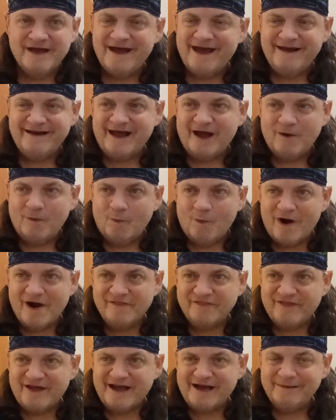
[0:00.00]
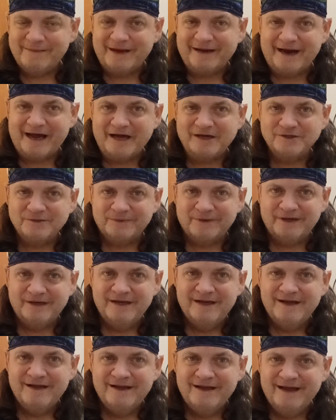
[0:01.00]
and that one thing about algebra,
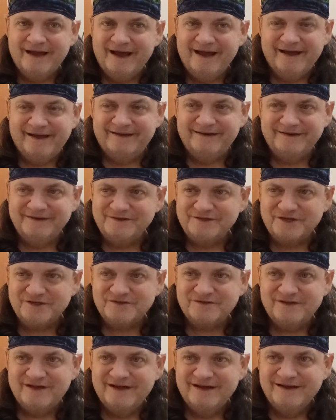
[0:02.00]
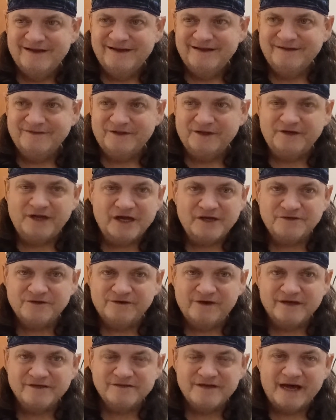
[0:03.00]
and just the does or
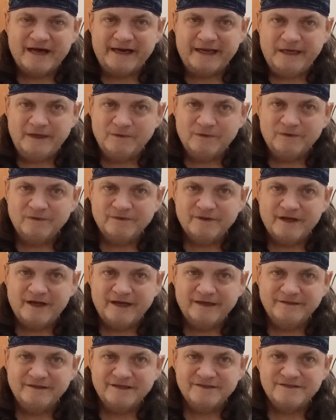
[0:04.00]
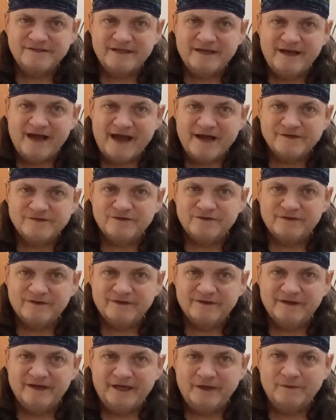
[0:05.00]
does not equal thing. Does the
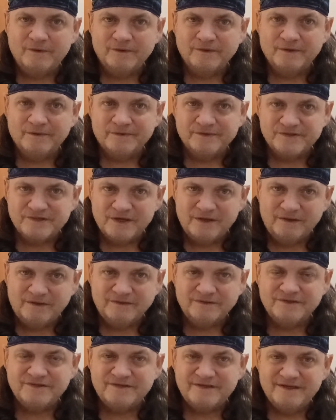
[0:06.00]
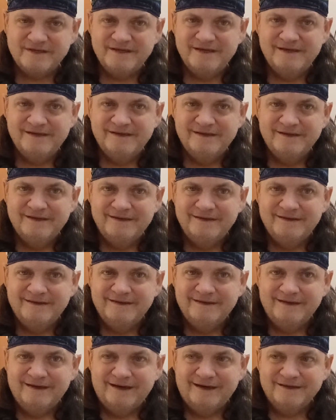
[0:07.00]
answer equal the results?
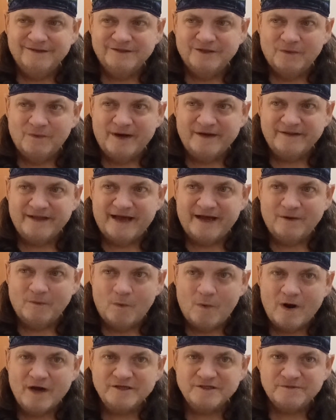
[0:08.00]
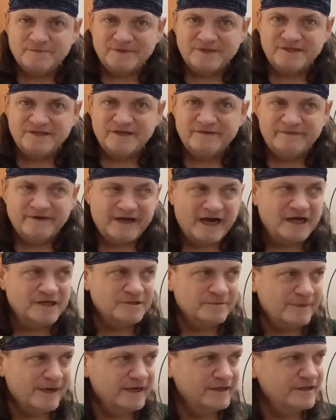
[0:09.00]
The way that one specific
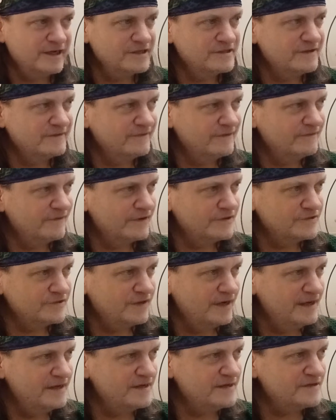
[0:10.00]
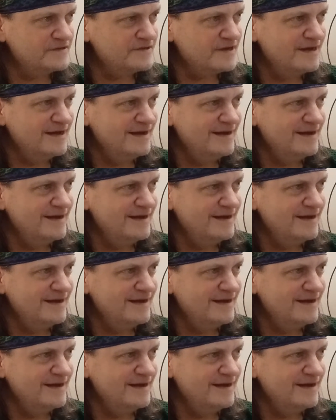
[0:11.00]
algebraic test of inversion is,